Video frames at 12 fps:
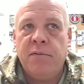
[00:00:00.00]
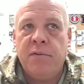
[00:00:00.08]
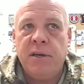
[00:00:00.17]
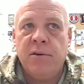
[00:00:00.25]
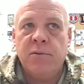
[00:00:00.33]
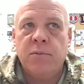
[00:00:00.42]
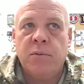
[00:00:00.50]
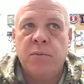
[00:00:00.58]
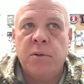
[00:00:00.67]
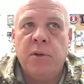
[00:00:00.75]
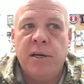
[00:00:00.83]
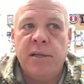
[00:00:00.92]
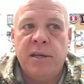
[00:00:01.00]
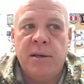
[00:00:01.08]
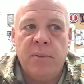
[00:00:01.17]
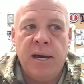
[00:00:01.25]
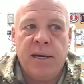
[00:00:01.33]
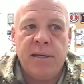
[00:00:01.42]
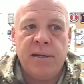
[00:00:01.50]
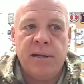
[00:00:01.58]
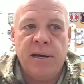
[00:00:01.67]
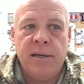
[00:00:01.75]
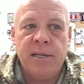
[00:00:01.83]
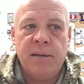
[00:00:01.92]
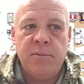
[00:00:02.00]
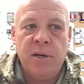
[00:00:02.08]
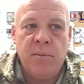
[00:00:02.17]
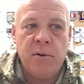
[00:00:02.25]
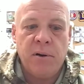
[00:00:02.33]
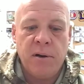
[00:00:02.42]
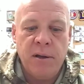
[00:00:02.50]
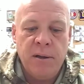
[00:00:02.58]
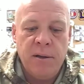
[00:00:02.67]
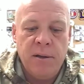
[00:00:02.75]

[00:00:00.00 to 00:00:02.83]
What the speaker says: the field when we played them back in September.